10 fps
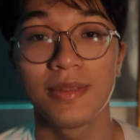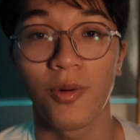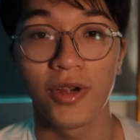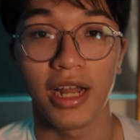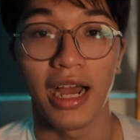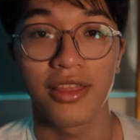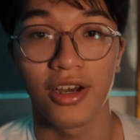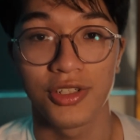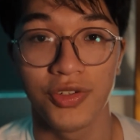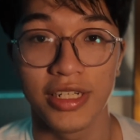point, I
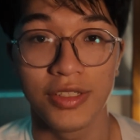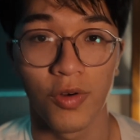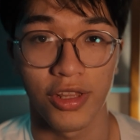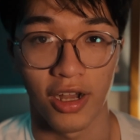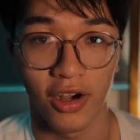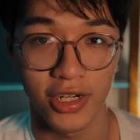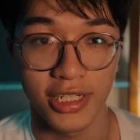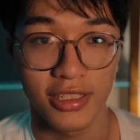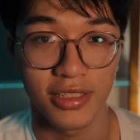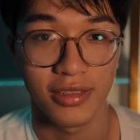thought trees were the
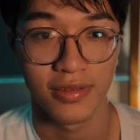hardest,